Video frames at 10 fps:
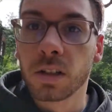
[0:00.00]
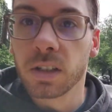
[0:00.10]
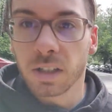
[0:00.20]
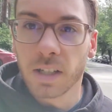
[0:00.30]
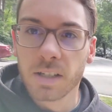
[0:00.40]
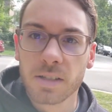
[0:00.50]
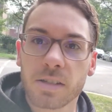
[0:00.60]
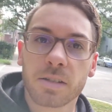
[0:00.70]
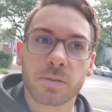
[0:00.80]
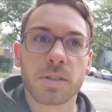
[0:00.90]
Hey guys,
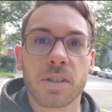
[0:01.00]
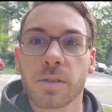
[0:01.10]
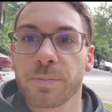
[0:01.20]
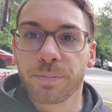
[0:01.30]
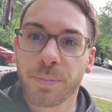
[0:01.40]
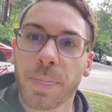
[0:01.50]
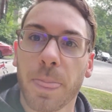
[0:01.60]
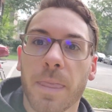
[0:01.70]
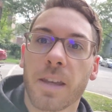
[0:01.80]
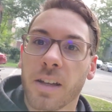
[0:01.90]
what's up?
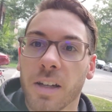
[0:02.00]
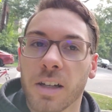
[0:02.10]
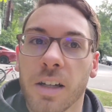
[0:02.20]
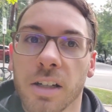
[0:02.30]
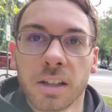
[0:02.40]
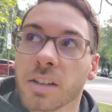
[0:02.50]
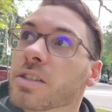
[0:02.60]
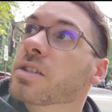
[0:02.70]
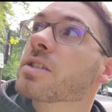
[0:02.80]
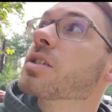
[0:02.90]
Just a